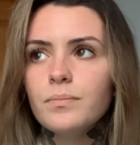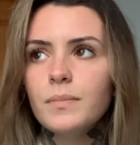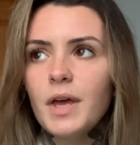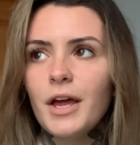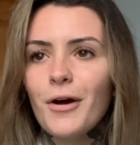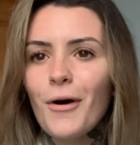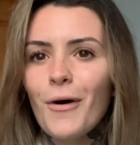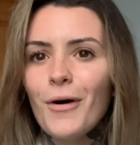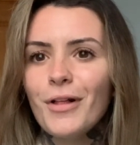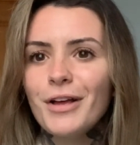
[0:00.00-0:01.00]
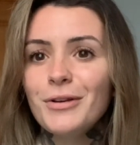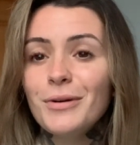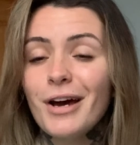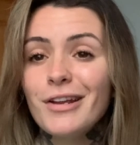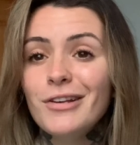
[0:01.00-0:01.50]
And all I knew
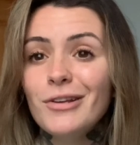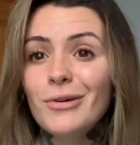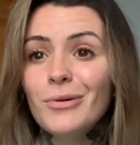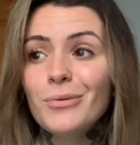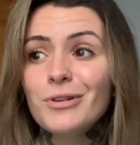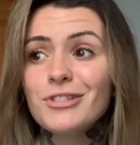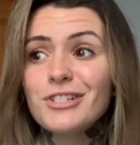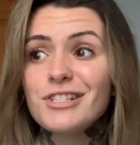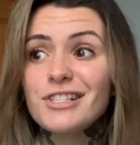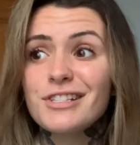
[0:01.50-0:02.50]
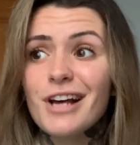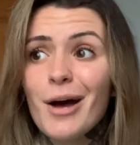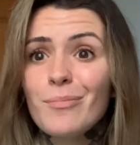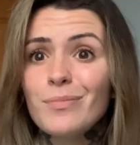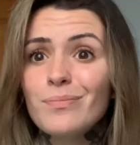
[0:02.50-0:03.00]
how to do was just
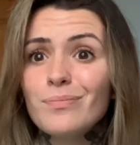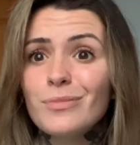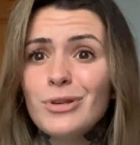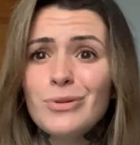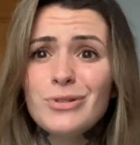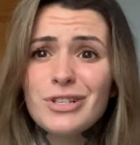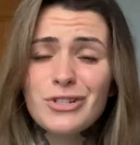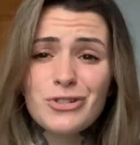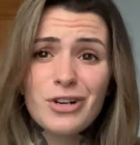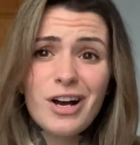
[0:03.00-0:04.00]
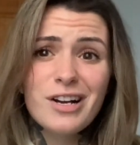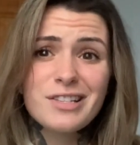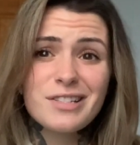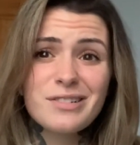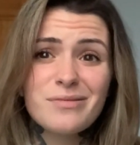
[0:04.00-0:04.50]
stop using drugs
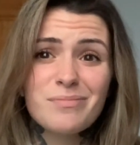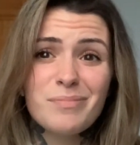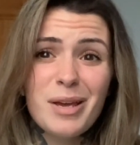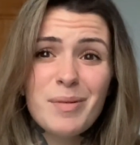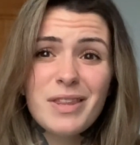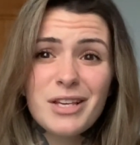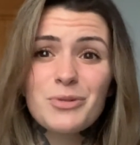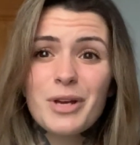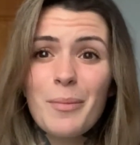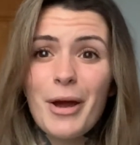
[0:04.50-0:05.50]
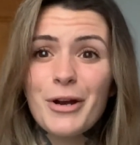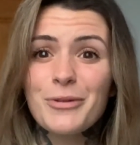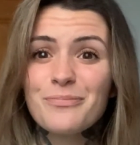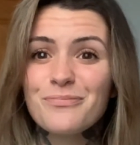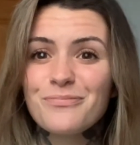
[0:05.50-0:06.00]
and maybe things would get better.
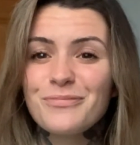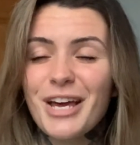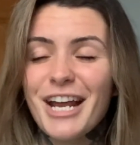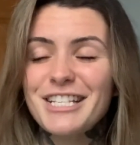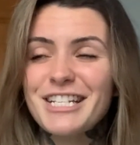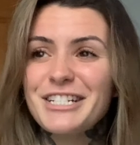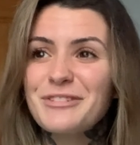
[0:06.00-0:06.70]
And I did.